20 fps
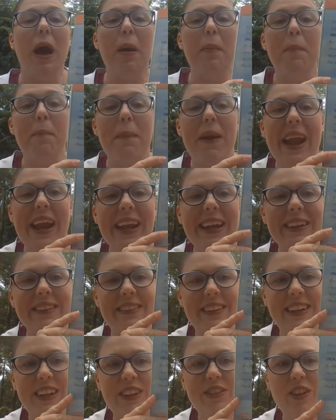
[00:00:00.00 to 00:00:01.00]

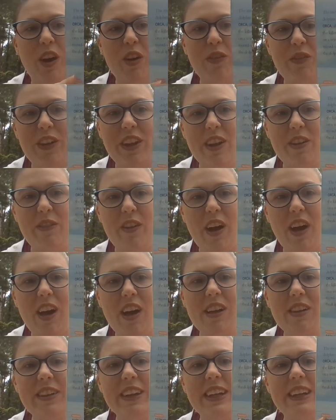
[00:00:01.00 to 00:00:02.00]
amazing dolphin of
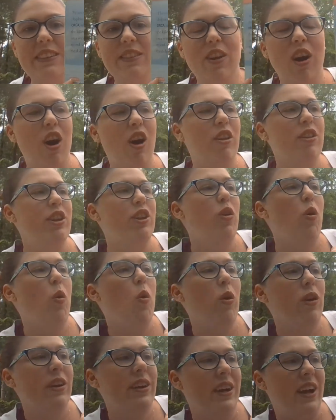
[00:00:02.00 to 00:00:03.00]
all is called an
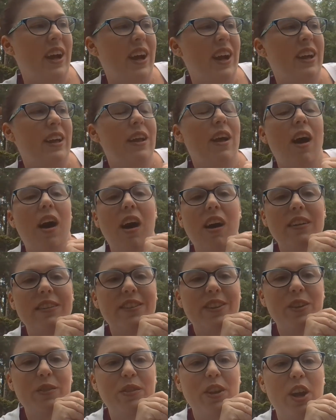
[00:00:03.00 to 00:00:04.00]
orca,
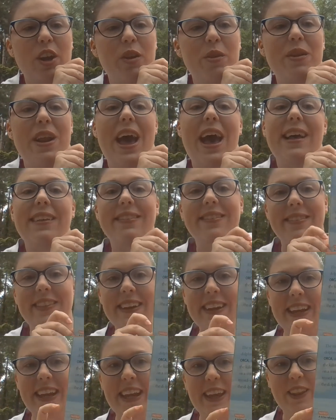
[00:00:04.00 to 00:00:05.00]
also known as the
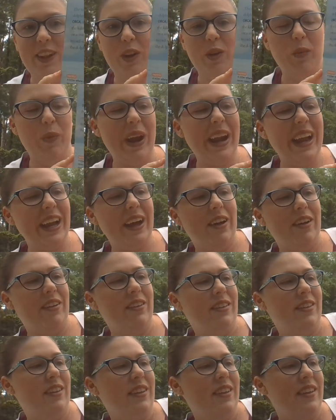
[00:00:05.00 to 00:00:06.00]
killer whale.
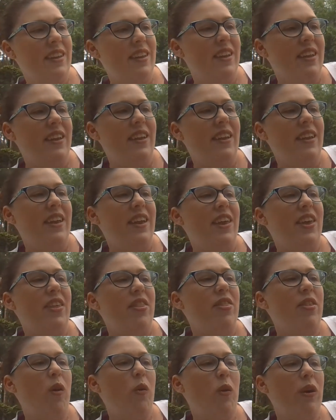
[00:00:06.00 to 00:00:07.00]

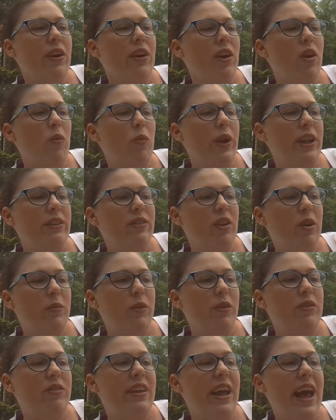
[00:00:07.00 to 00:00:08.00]
The orca wins
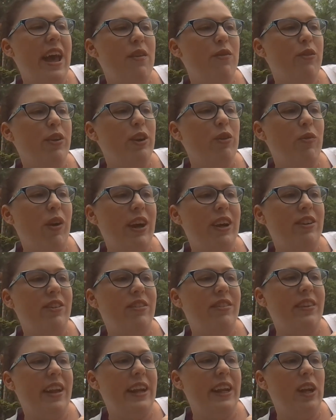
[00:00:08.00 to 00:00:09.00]
almost every
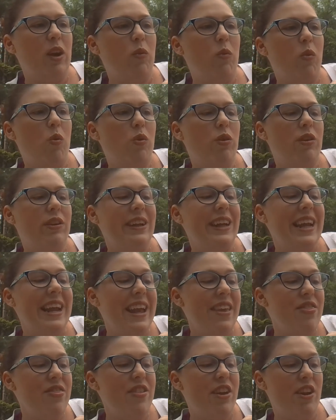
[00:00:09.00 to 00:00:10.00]
record-setting award
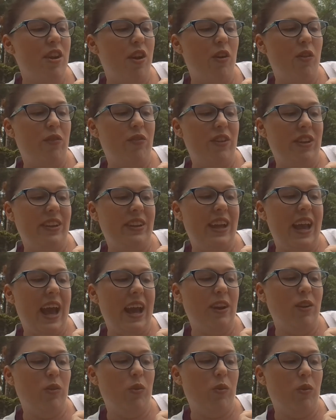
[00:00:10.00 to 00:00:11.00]
in the dolphin
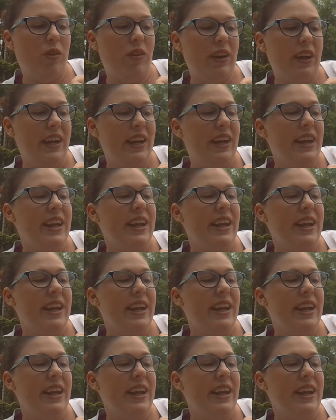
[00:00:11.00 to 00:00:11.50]
category.